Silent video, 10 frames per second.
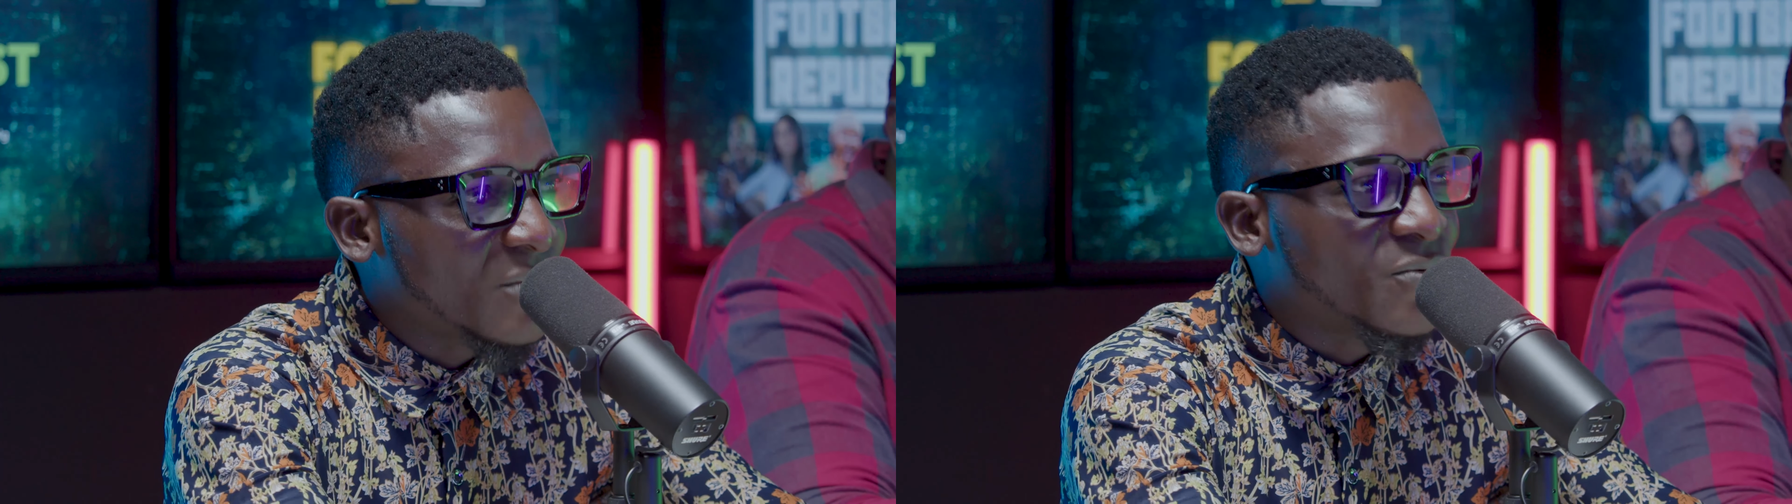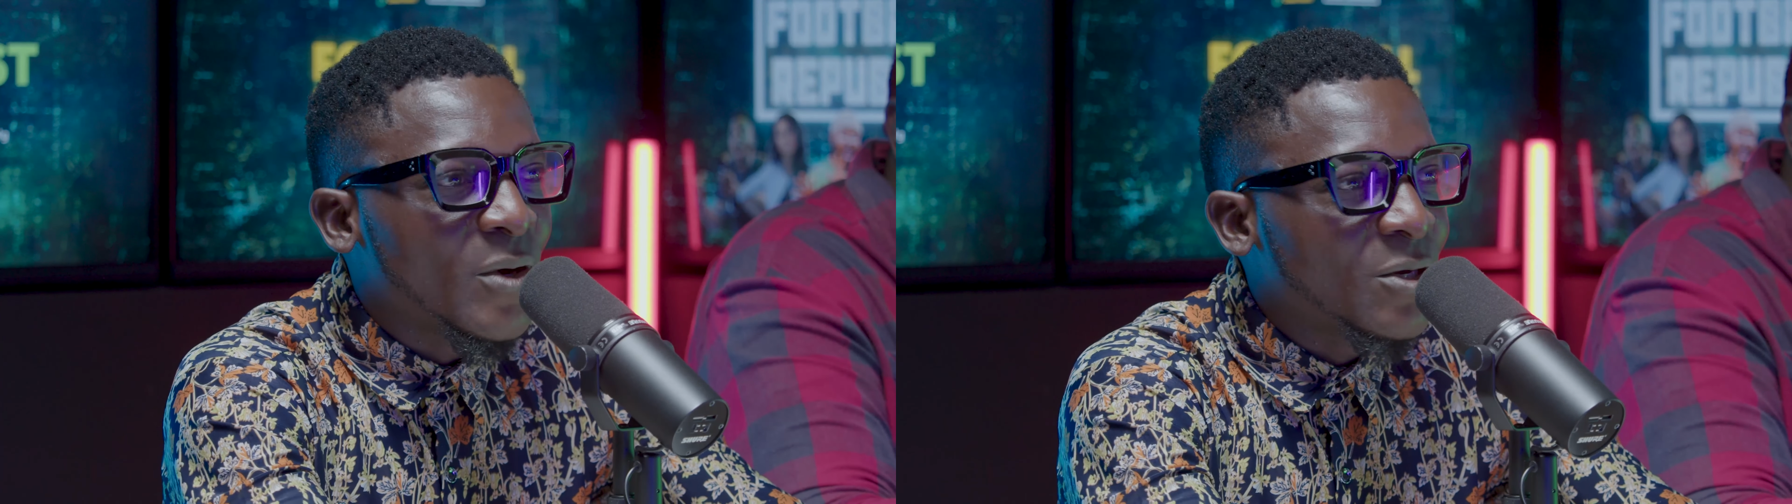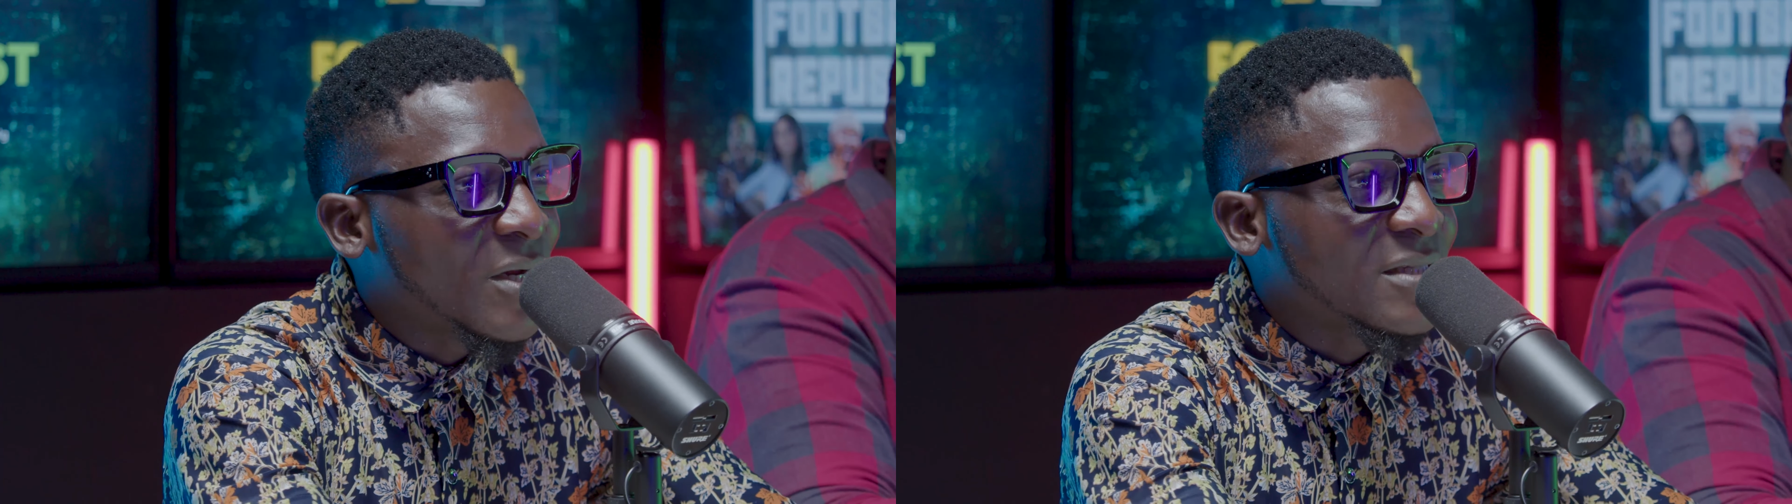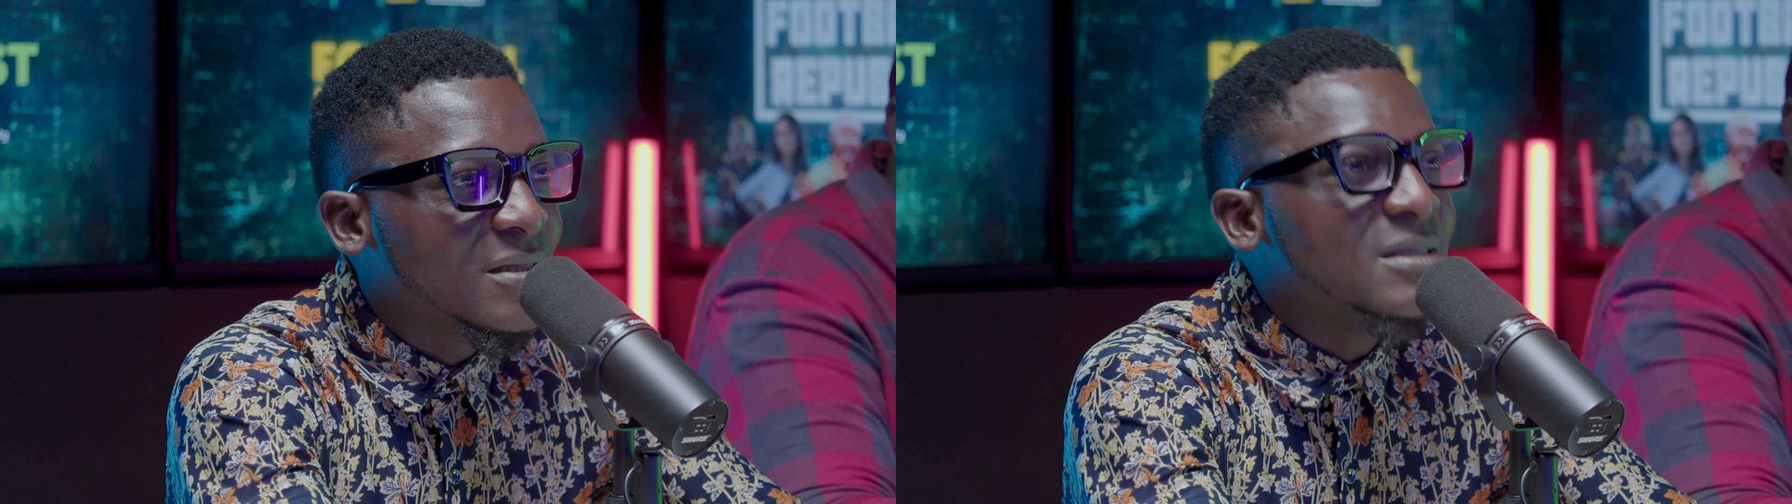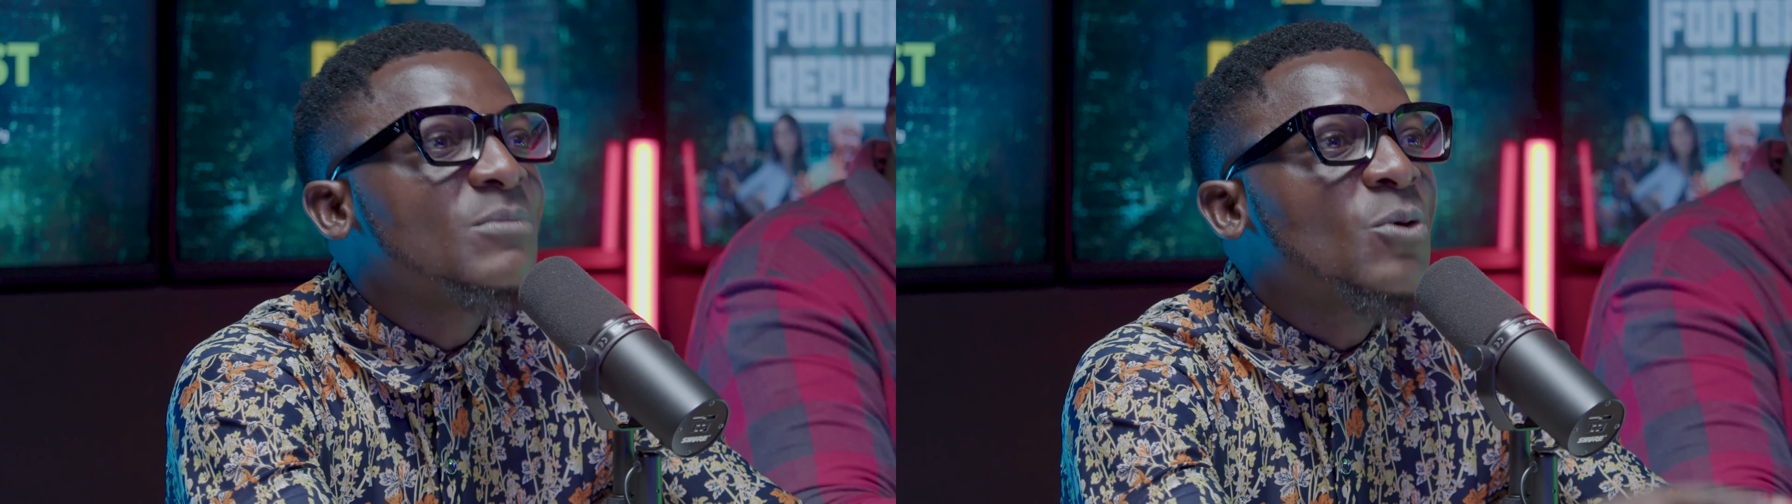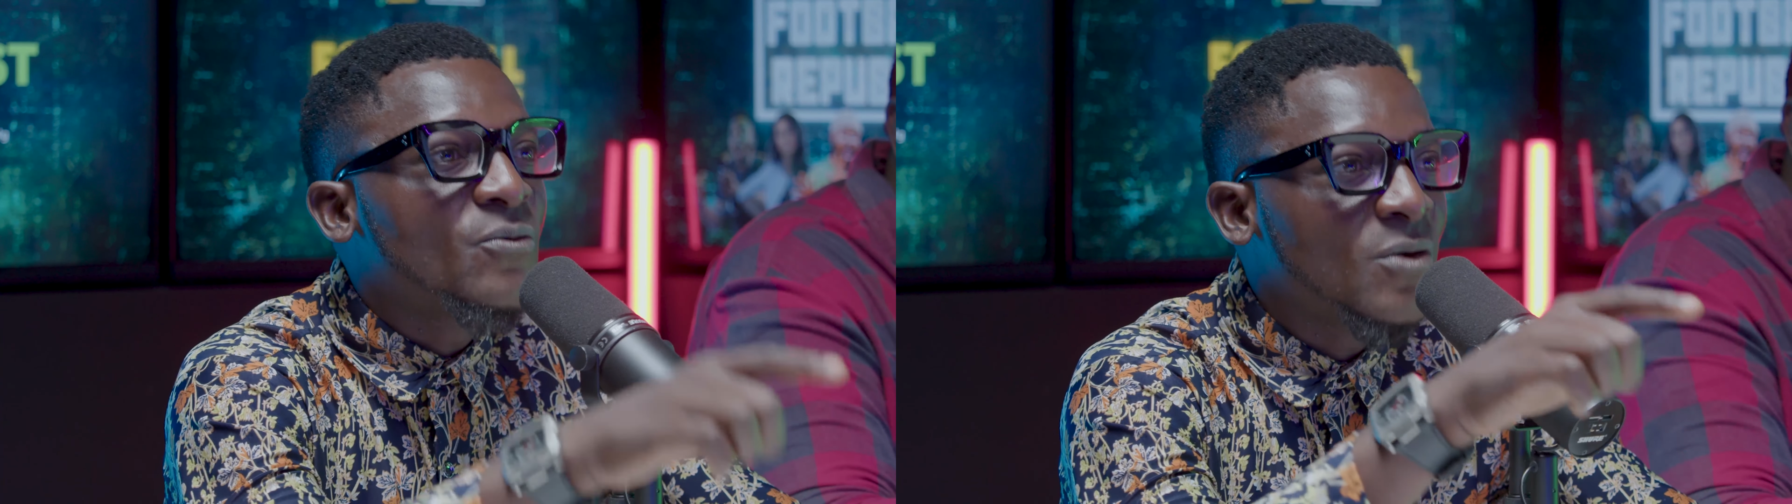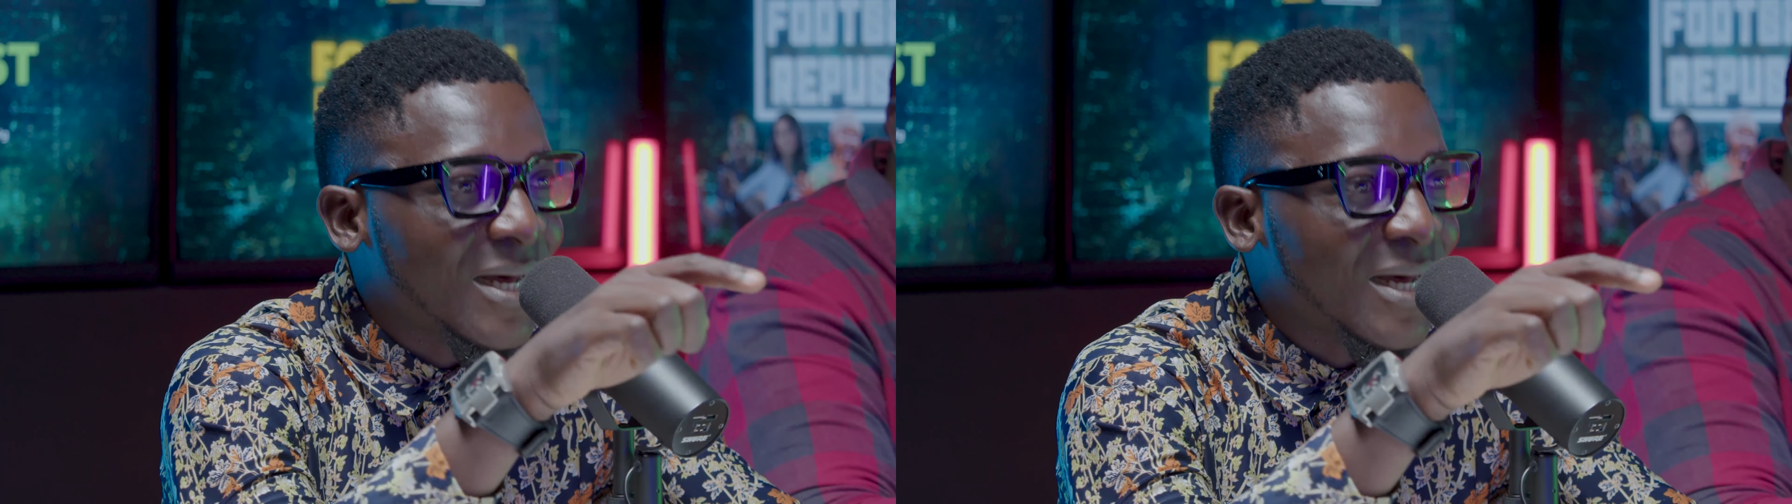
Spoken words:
for any other thing, say, but for